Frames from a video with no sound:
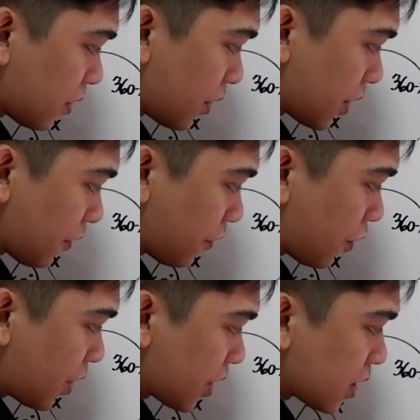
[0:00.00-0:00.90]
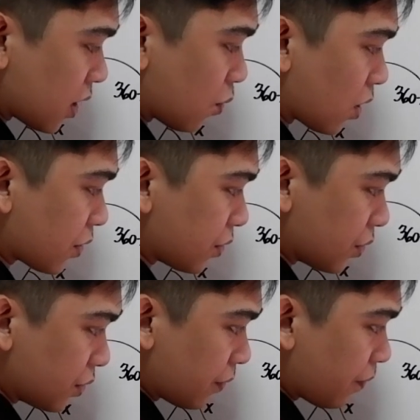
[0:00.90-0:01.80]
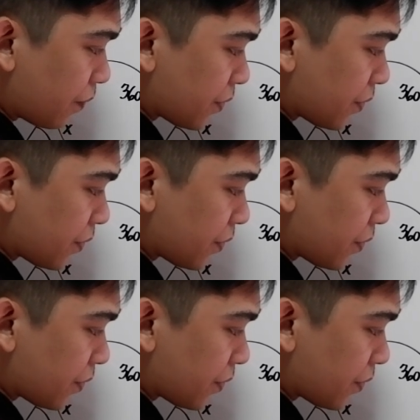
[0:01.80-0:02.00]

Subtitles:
34 is equal to